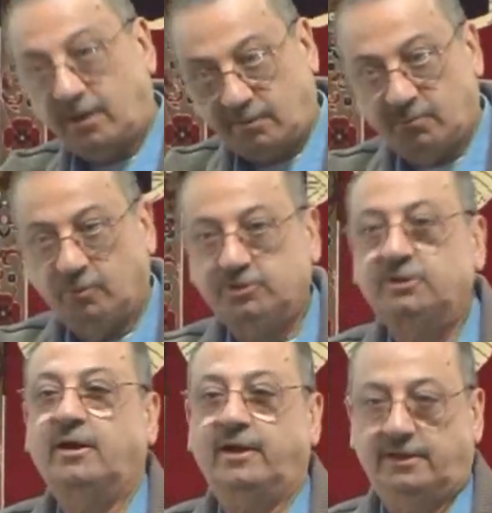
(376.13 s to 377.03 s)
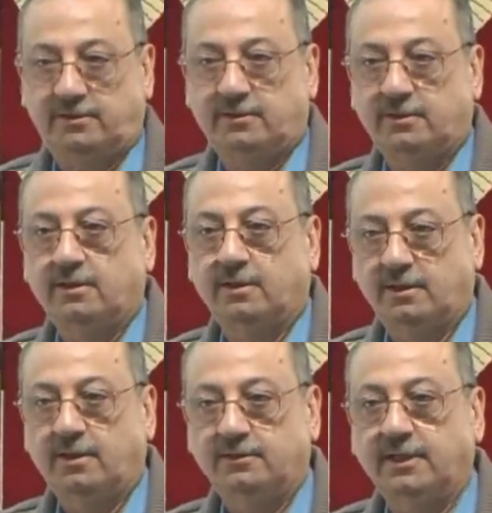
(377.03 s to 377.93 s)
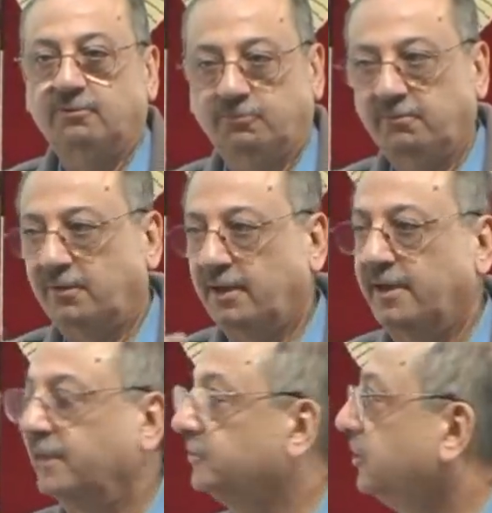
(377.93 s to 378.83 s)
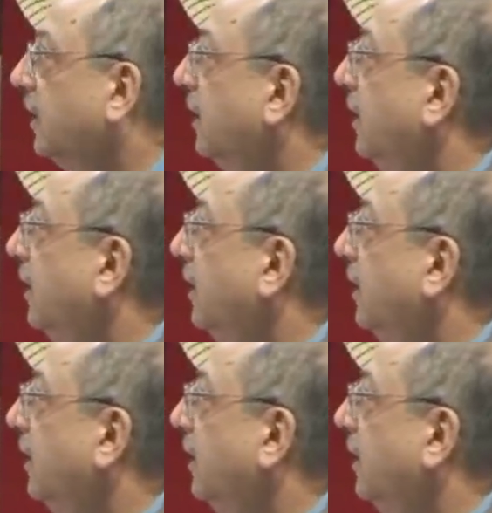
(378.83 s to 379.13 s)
most correct that we will learn, inshallah.